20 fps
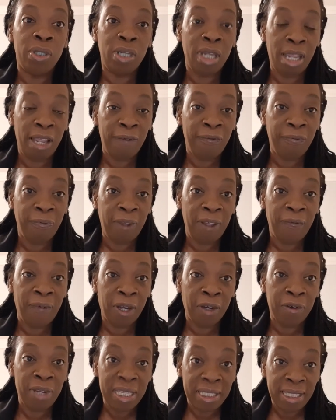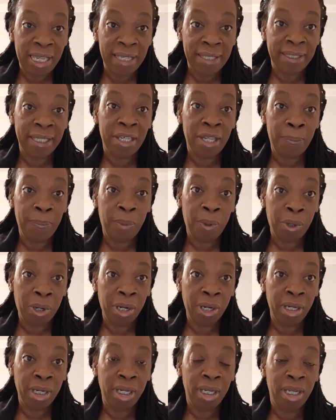If a Christian said they're
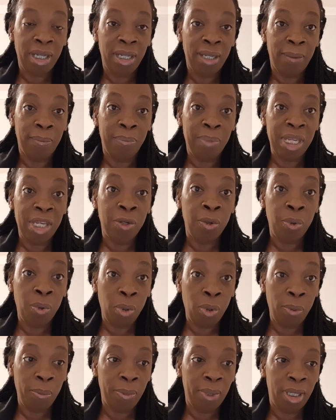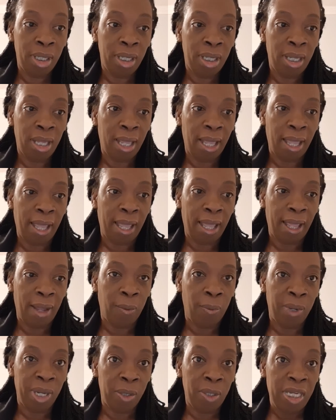bored, being home,
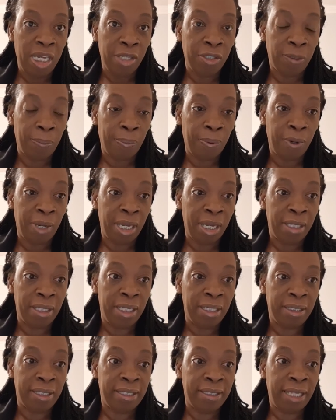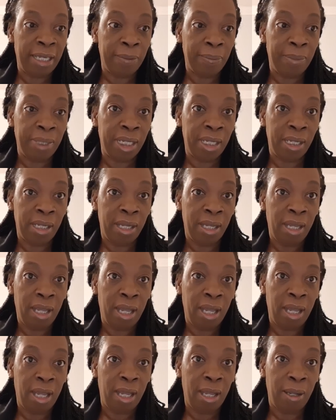we need to pray. You need to send me
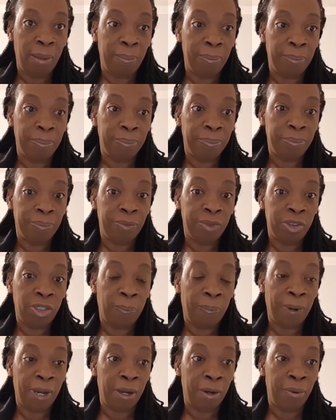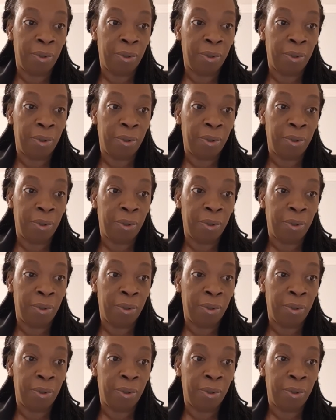your prayer